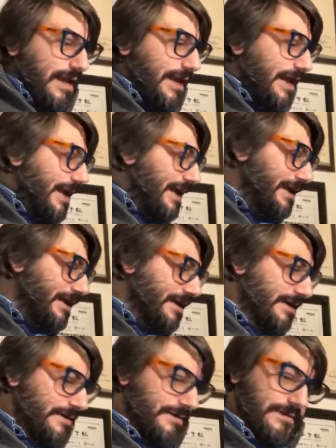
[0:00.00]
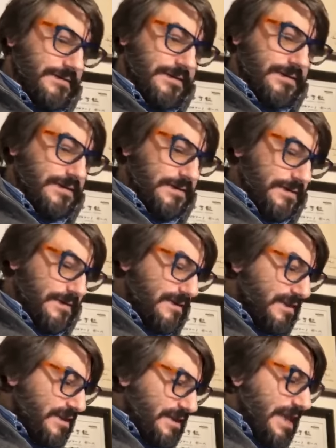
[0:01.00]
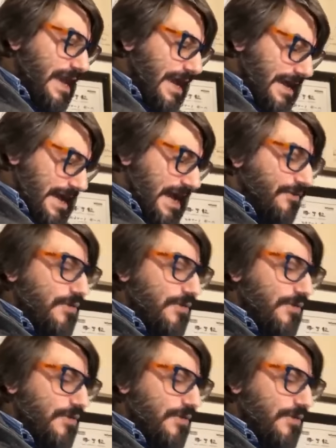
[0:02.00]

I had a, yeah,